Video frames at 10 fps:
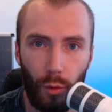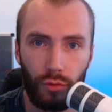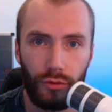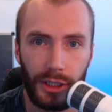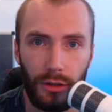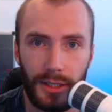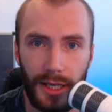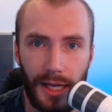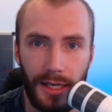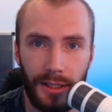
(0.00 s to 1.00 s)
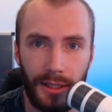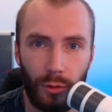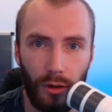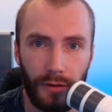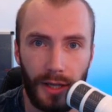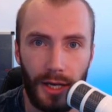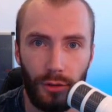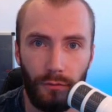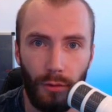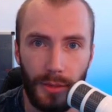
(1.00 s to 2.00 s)
would result in
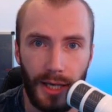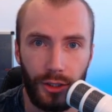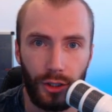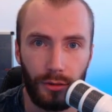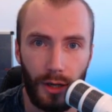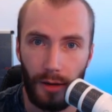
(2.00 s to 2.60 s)
disqualification from the session,